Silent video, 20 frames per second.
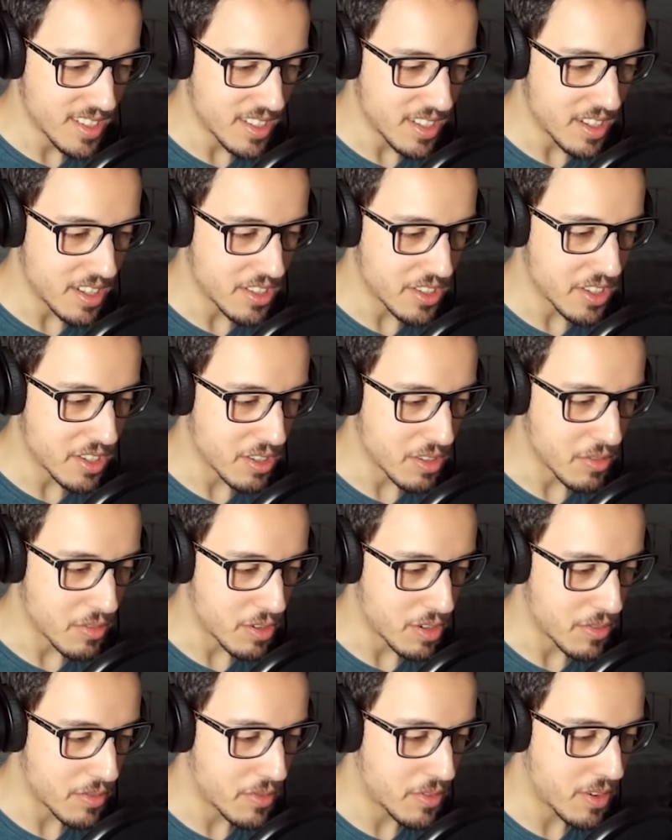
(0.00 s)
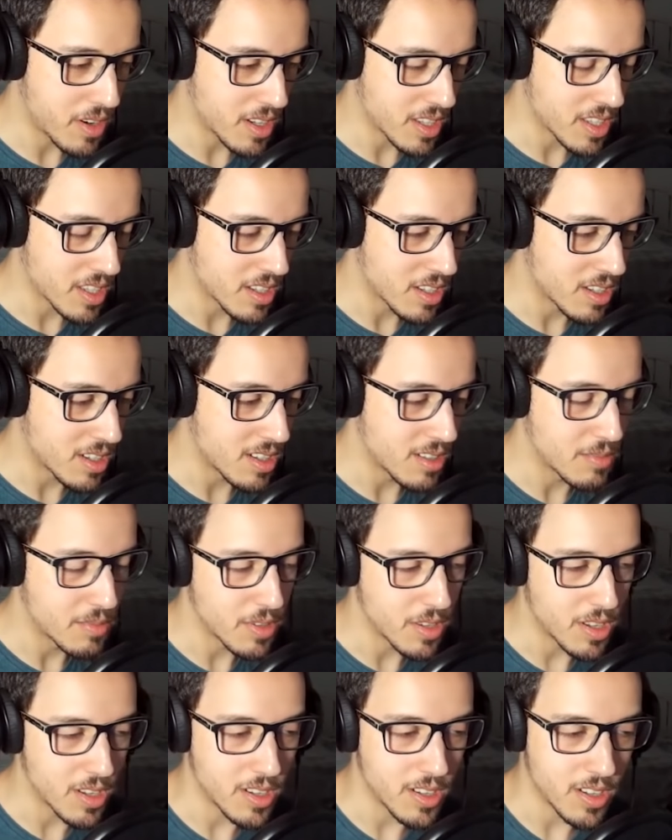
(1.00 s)
It's out of our fucking hell.
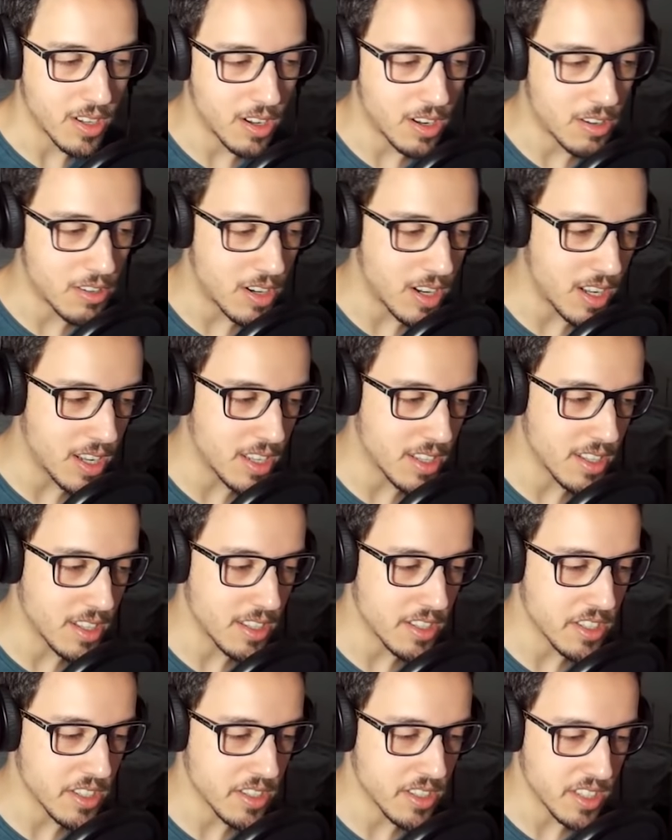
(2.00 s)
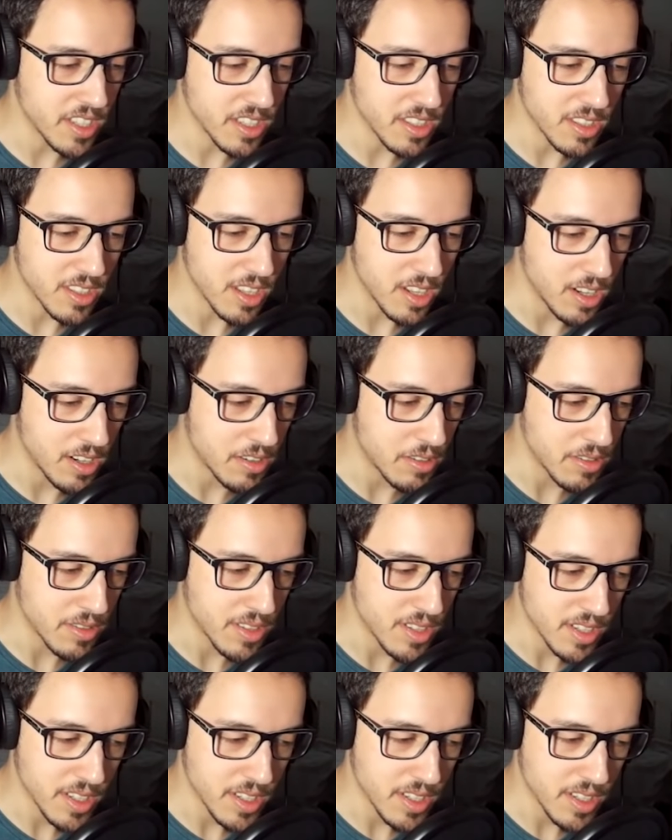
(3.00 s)
Alright, I'll sit down.